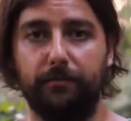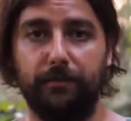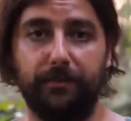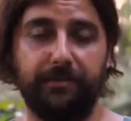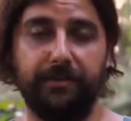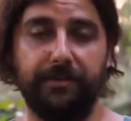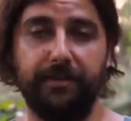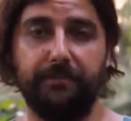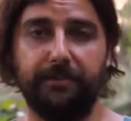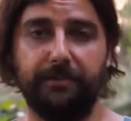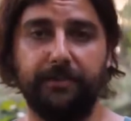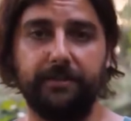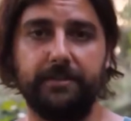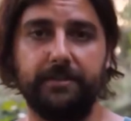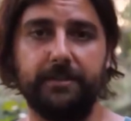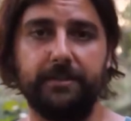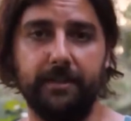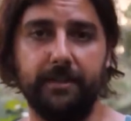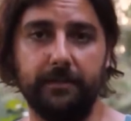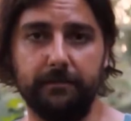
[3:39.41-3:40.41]
with different
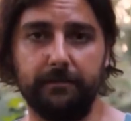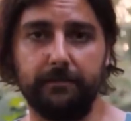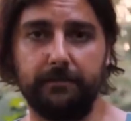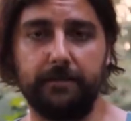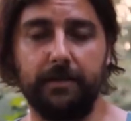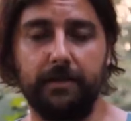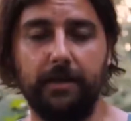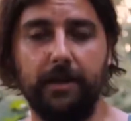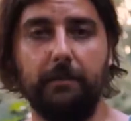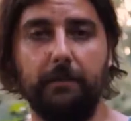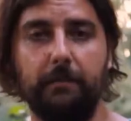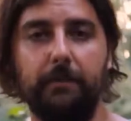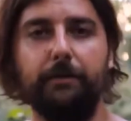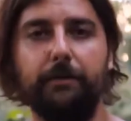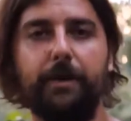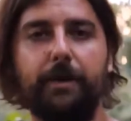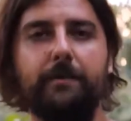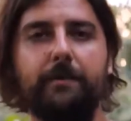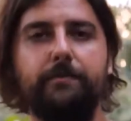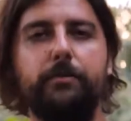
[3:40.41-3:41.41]
skills,
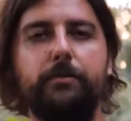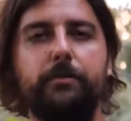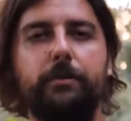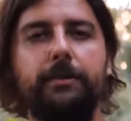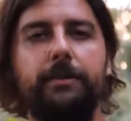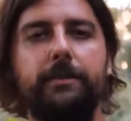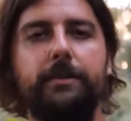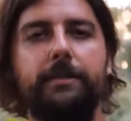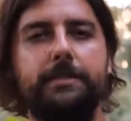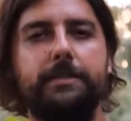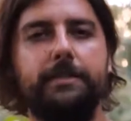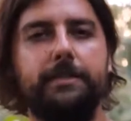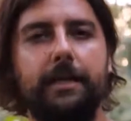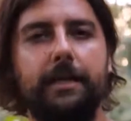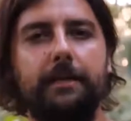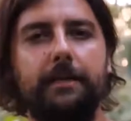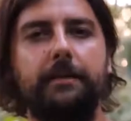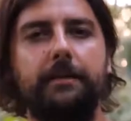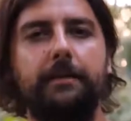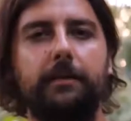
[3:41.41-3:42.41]
but you have to
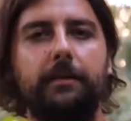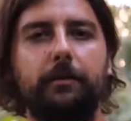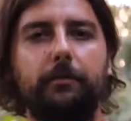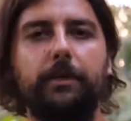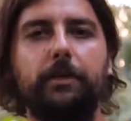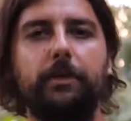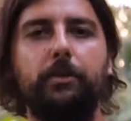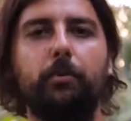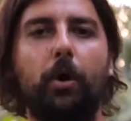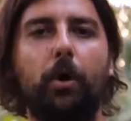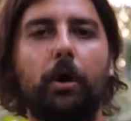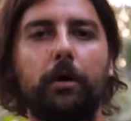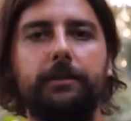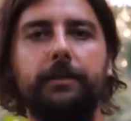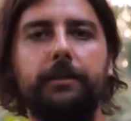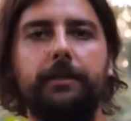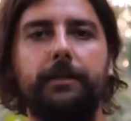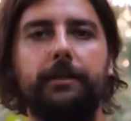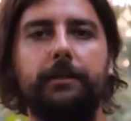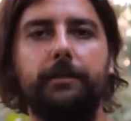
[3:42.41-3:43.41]
understand a little bit what
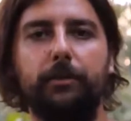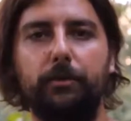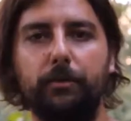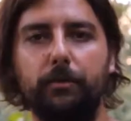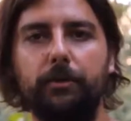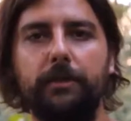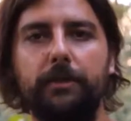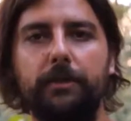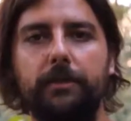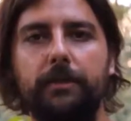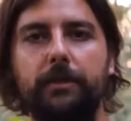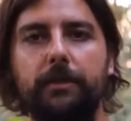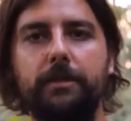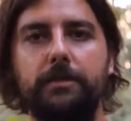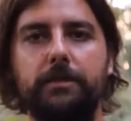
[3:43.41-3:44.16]
they're doing